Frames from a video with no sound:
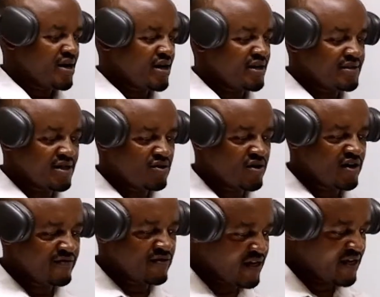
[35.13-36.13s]
is required
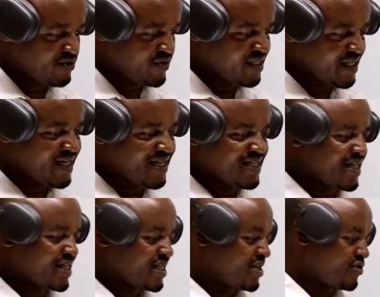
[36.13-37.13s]
for the year which ended
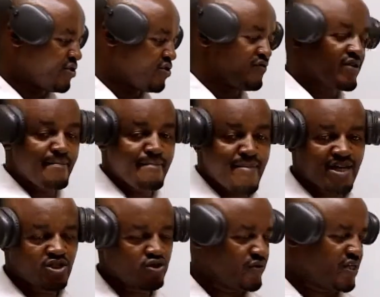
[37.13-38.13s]
30th of
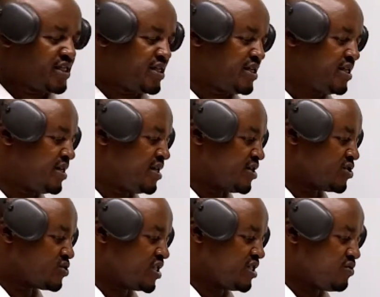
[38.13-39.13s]
March
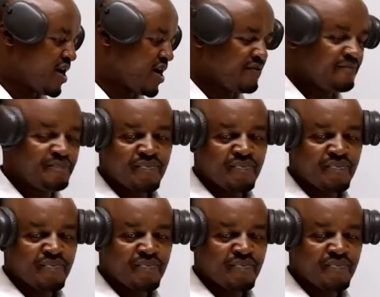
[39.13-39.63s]
2021.